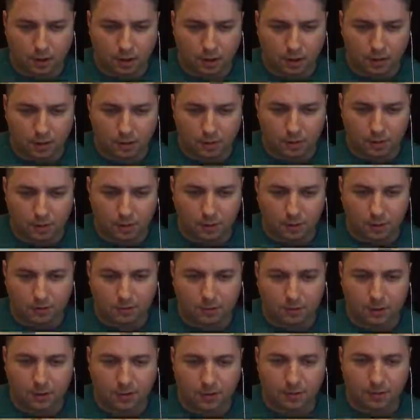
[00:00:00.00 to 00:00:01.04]
so here's
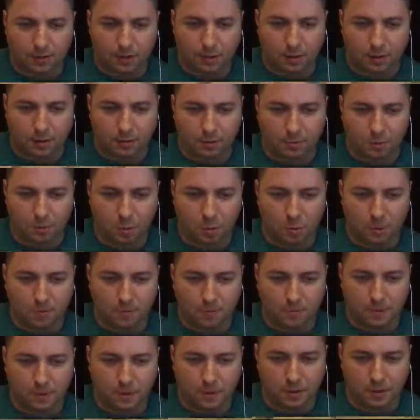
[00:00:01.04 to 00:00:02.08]
my wheat
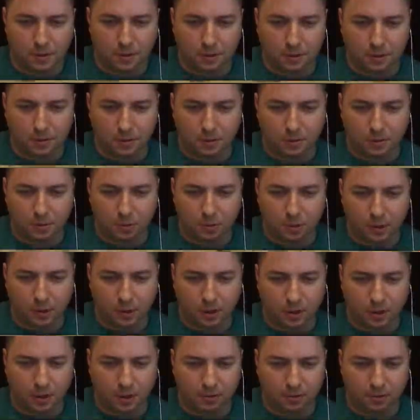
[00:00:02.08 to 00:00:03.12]
field. We kind
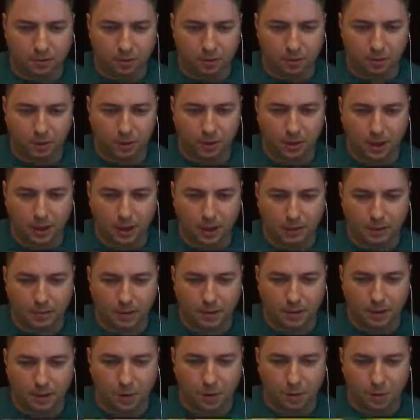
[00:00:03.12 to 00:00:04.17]
of cover a little bit of that. I've
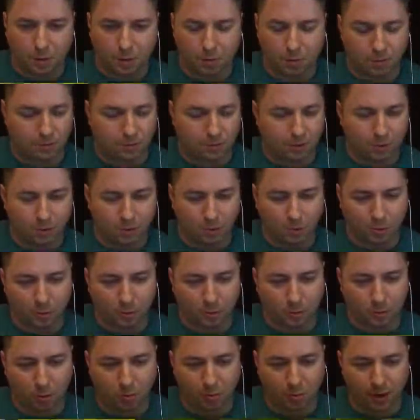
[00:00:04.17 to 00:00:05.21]
got that worm, still only
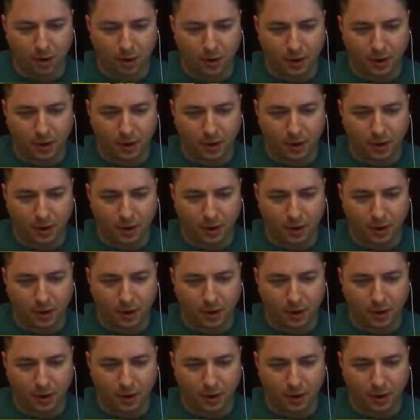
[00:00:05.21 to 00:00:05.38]
one worm right